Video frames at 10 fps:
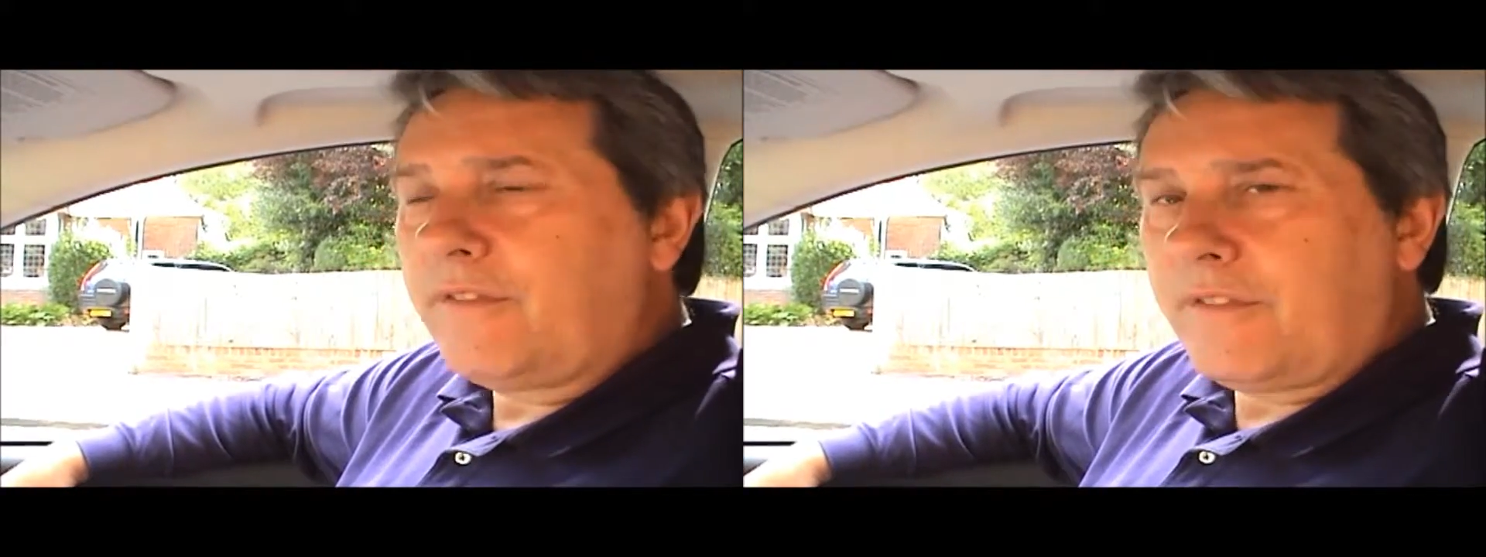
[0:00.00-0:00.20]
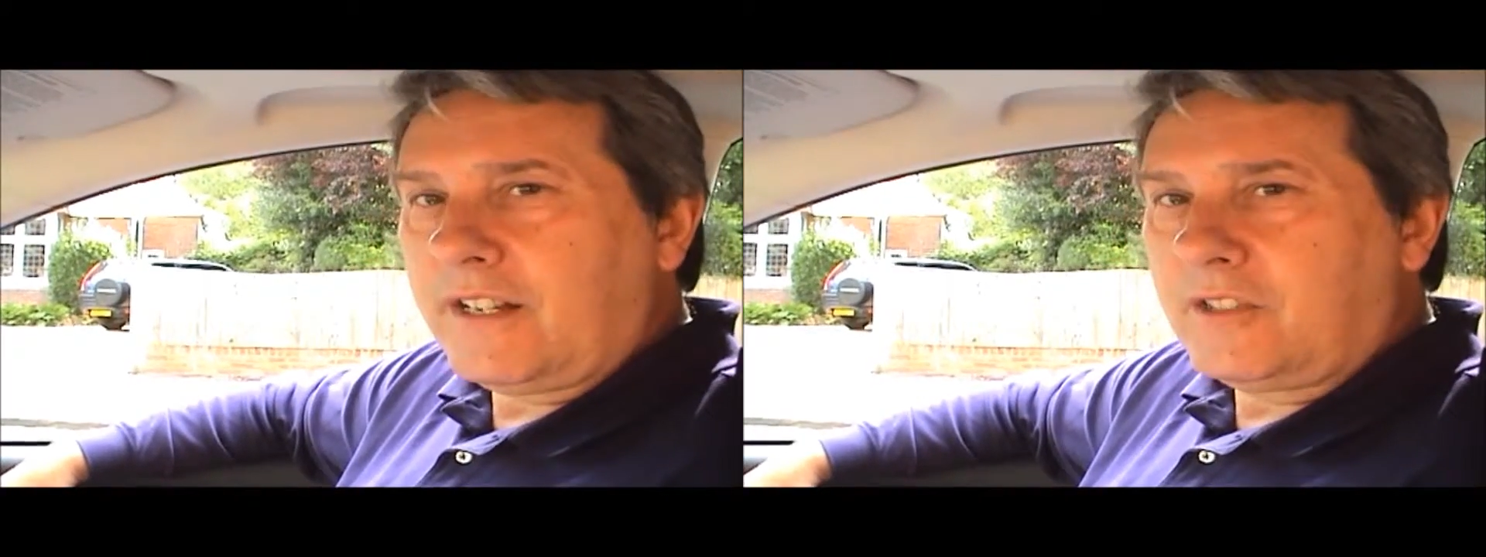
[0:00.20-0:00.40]

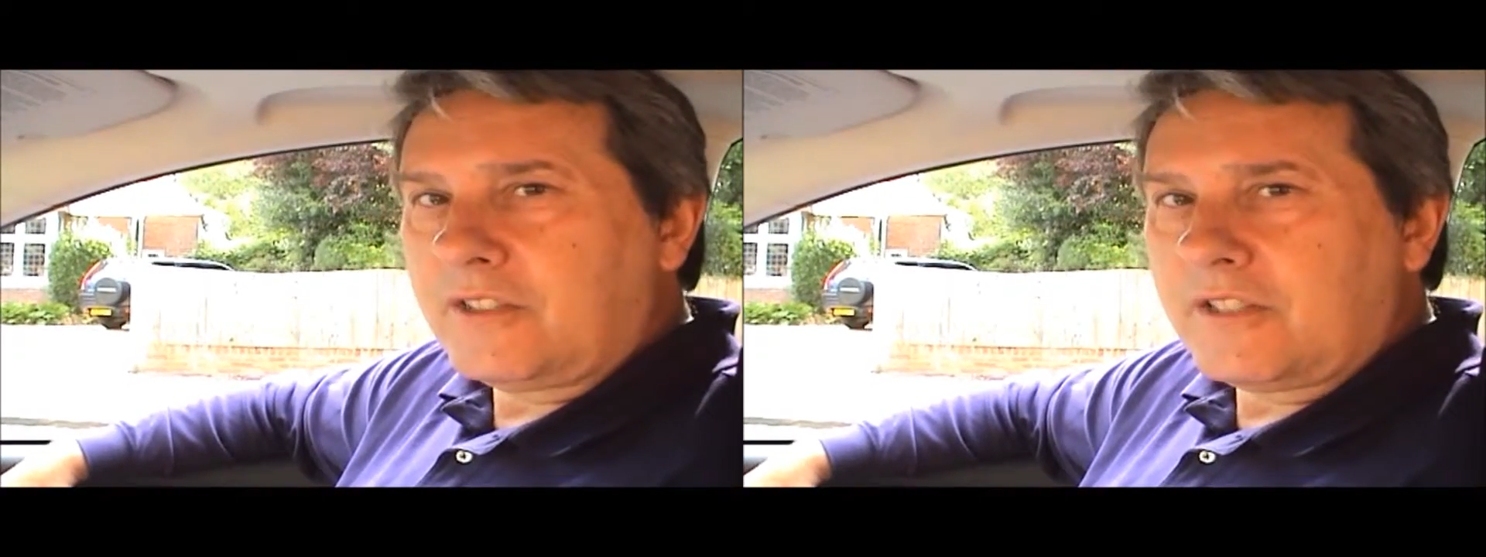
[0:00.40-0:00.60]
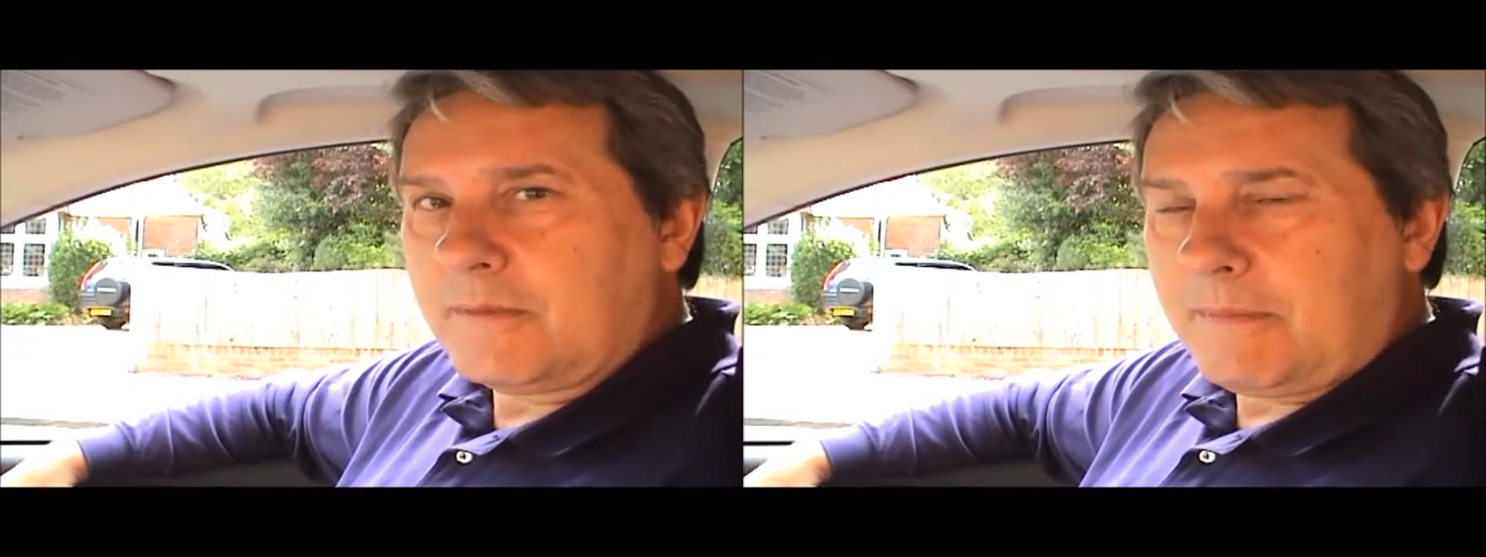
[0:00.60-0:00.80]
failed
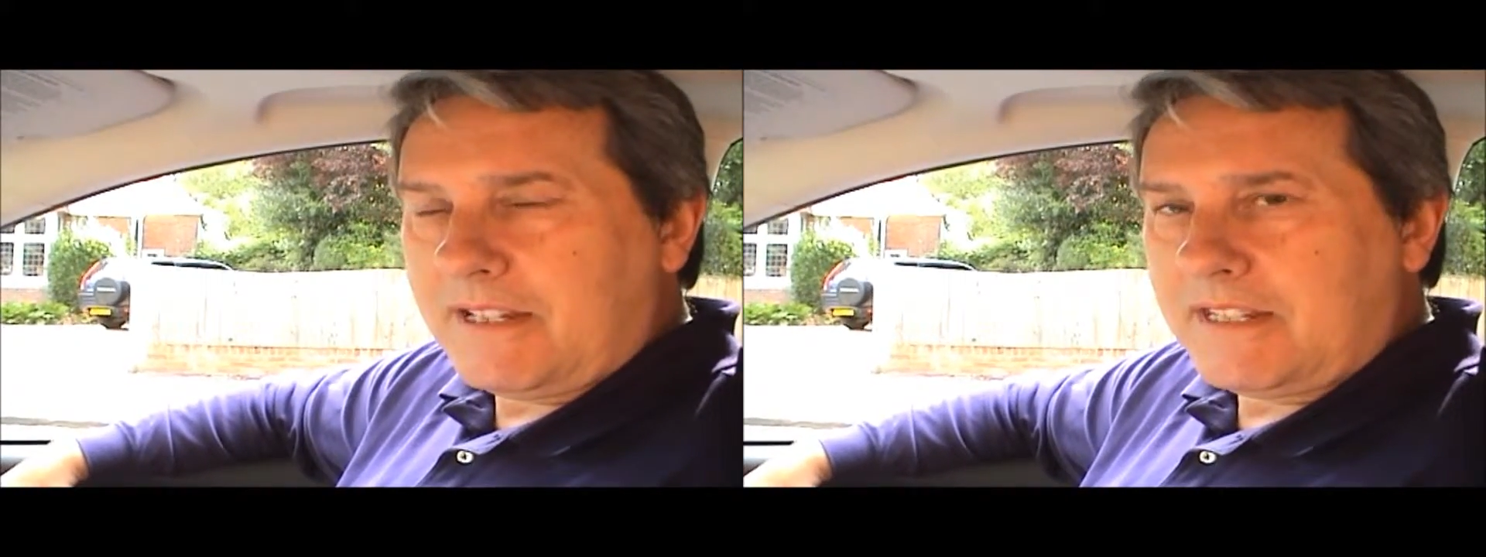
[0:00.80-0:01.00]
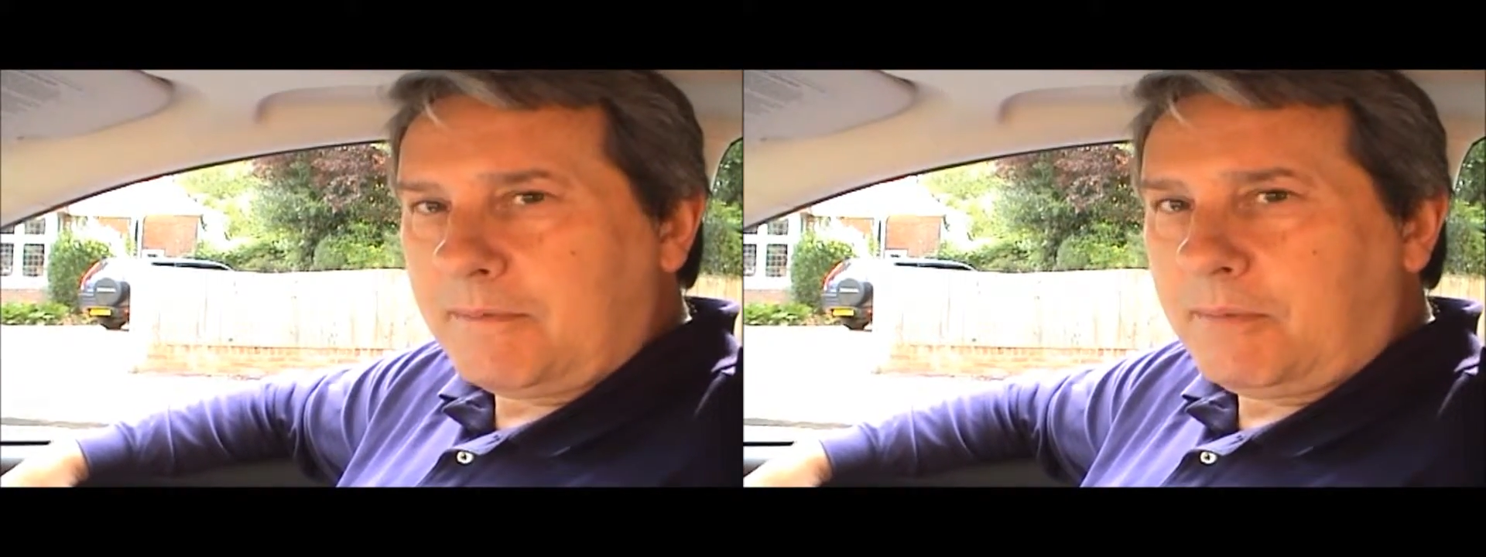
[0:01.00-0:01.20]
to
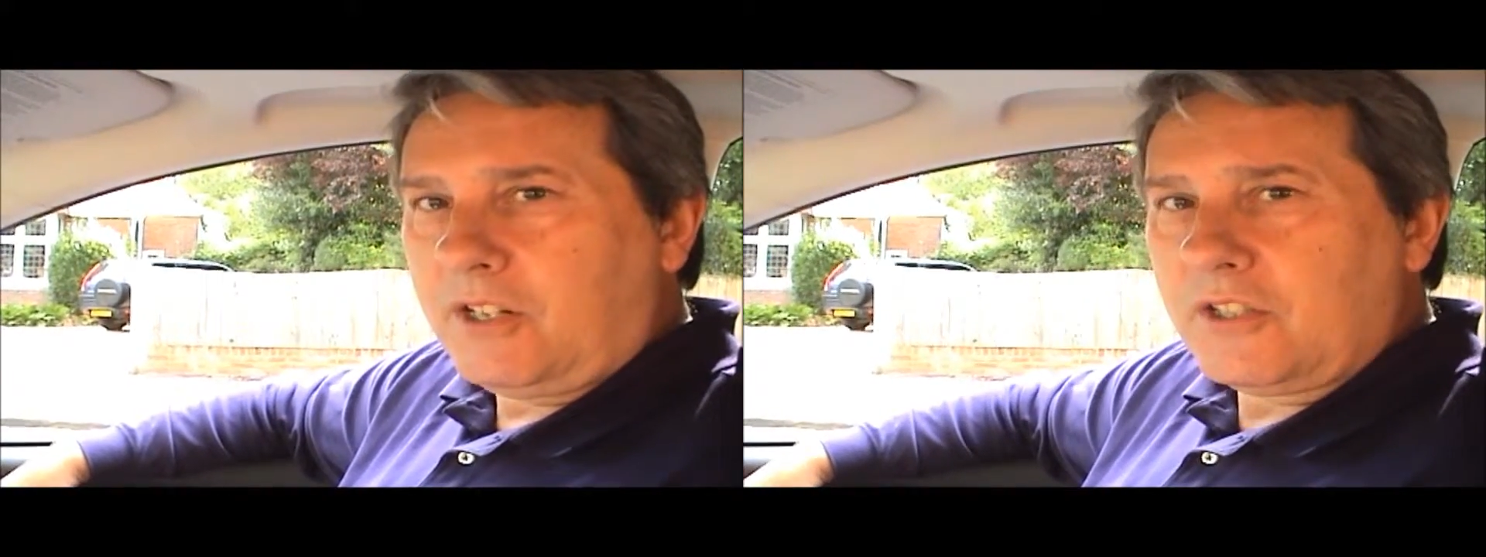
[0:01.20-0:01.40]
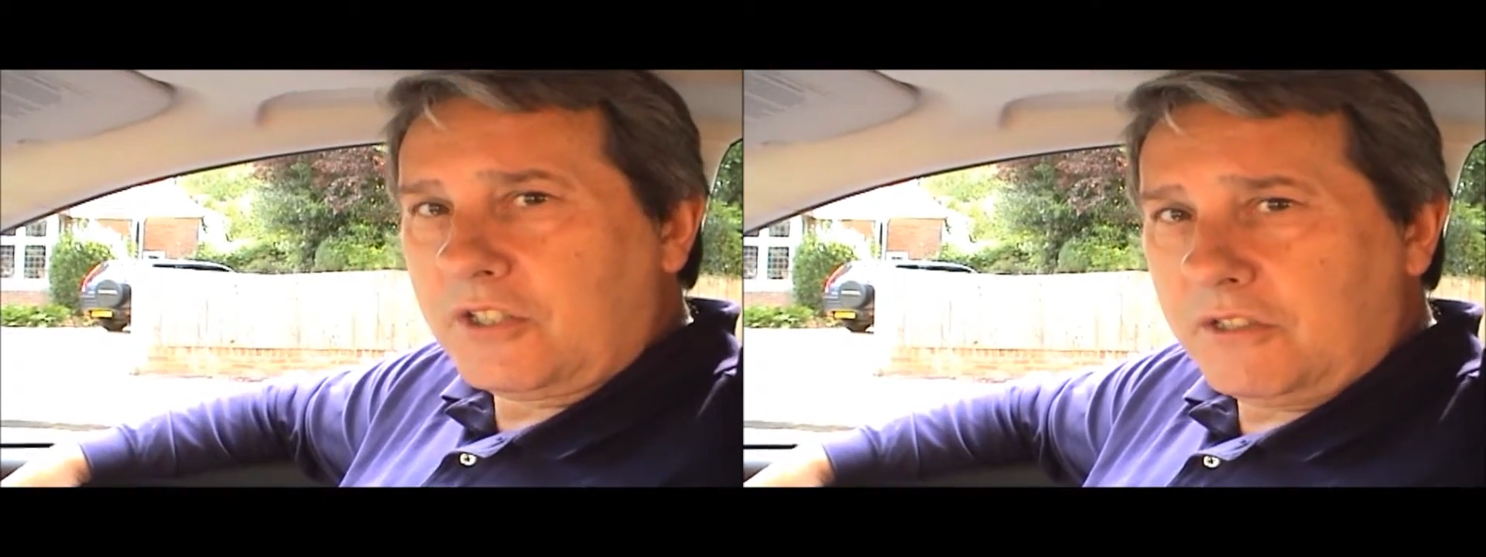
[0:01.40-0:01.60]
pass the
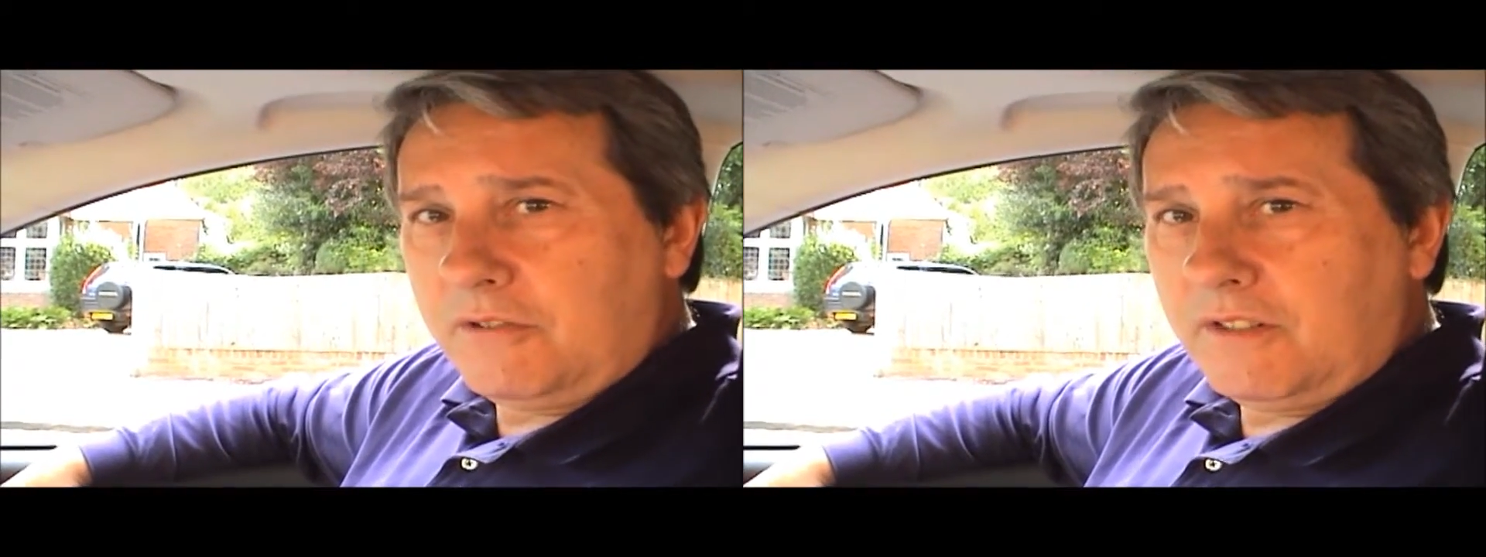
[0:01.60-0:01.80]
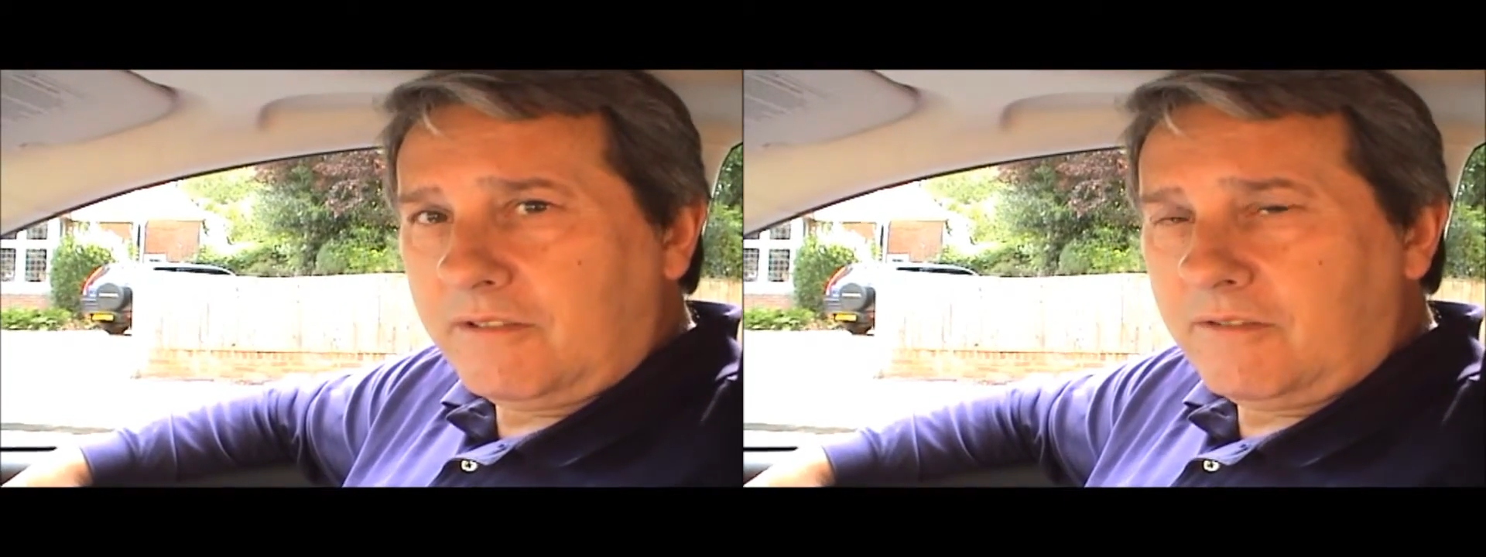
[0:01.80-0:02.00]
part two,